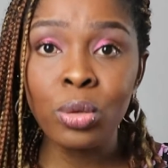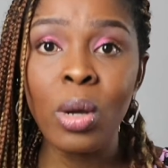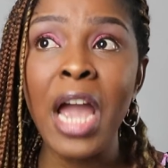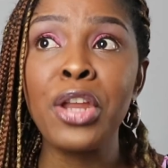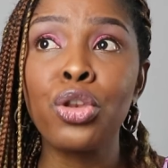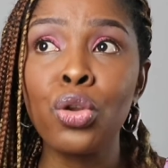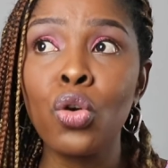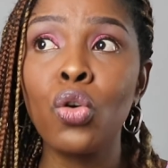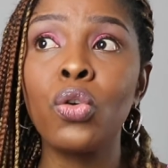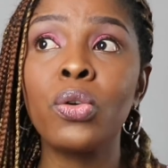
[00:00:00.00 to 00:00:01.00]
so I
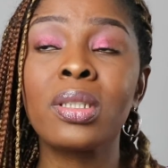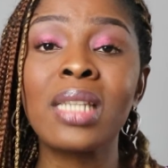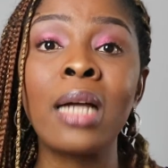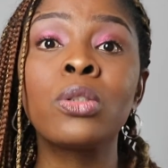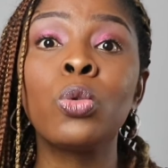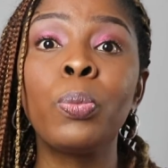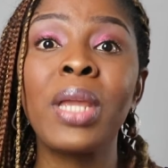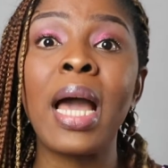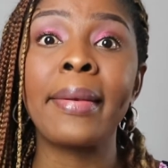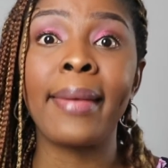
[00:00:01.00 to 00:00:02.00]
knew that would
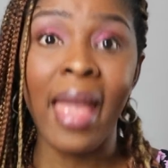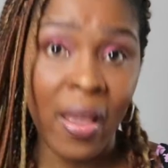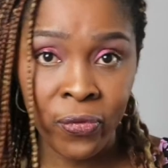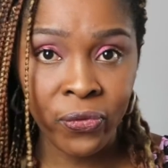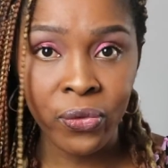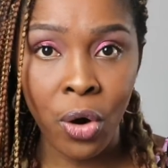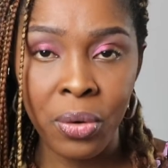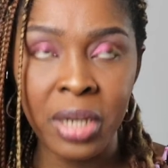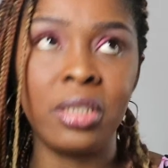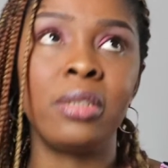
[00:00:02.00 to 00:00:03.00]
be an F
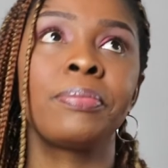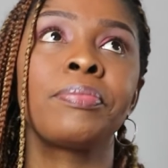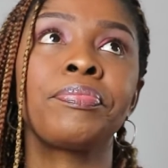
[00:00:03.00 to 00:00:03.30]
already.